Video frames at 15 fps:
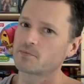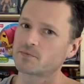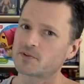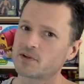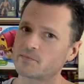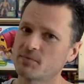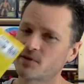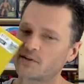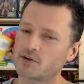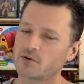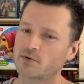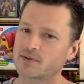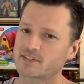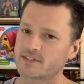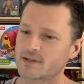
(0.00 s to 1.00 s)
to be
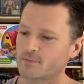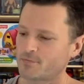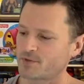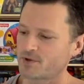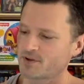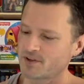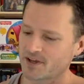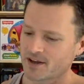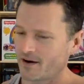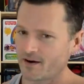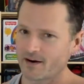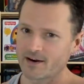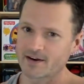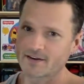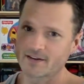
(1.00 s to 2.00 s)
doing some building
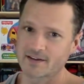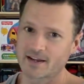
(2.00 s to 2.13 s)
on.